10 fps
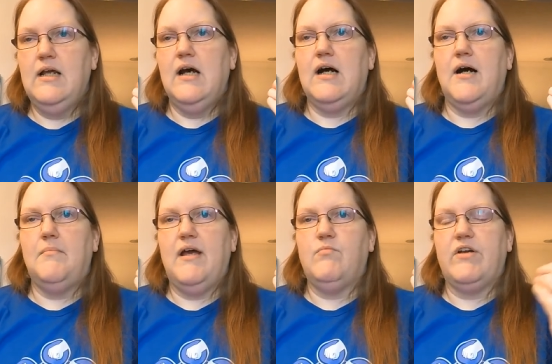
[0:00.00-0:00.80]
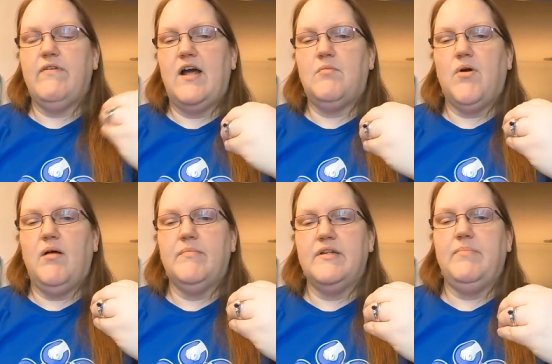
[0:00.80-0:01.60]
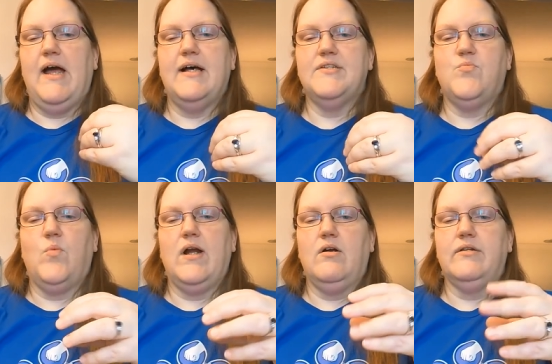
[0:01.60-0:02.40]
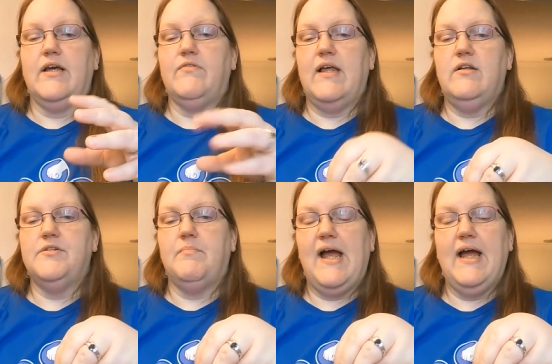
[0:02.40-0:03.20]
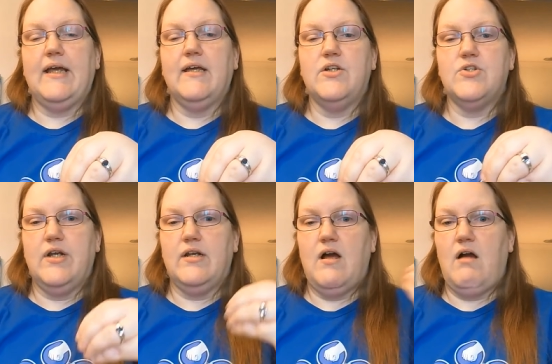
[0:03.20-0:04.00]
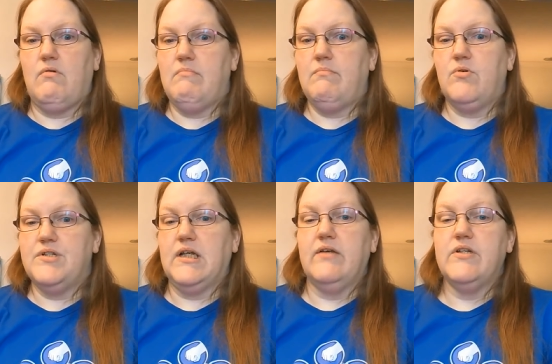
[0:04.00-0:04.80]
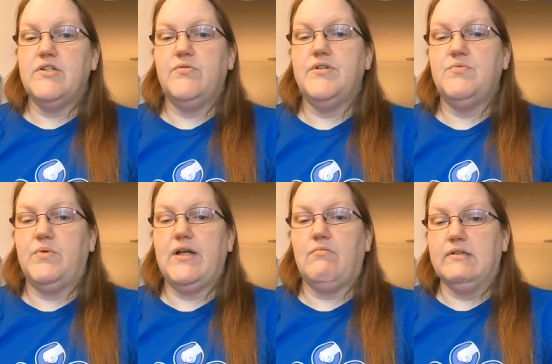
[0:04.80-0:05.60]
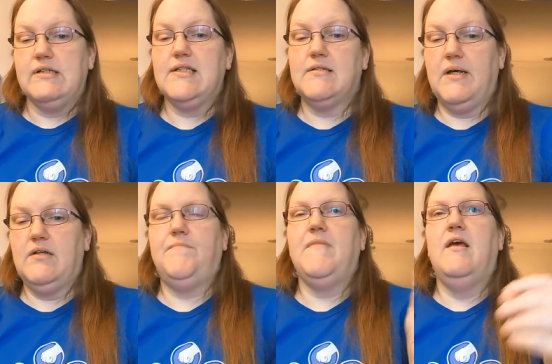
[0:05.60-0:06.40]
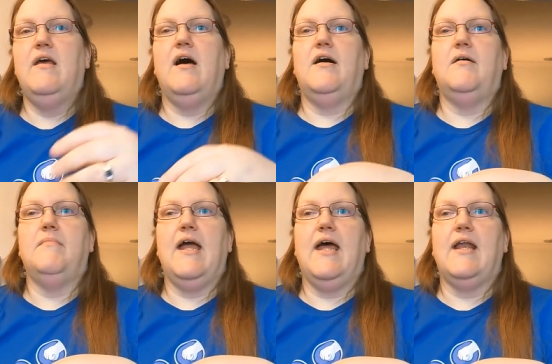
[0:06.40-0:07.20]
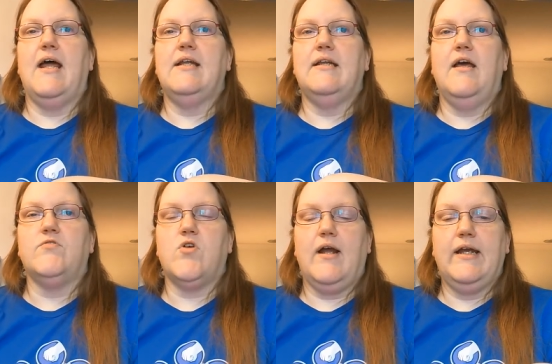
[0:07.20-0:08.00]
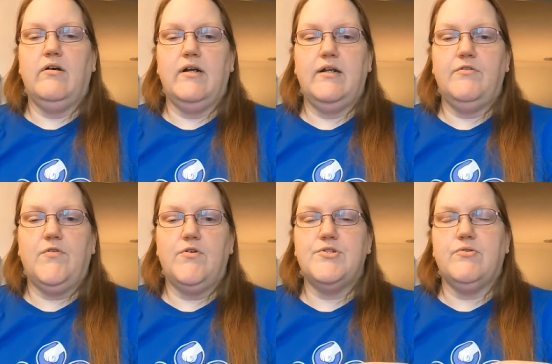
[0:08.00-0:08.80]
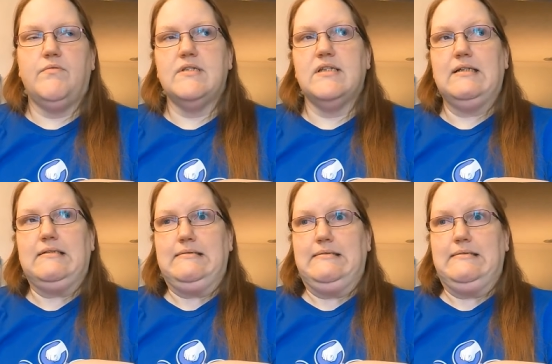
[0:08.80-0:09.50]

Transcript: Um, and we've had a problem in the past where they've held a package and not remembered to give it to us when they released the mail. Um, and I didn't have tracking on it at first. So I was like,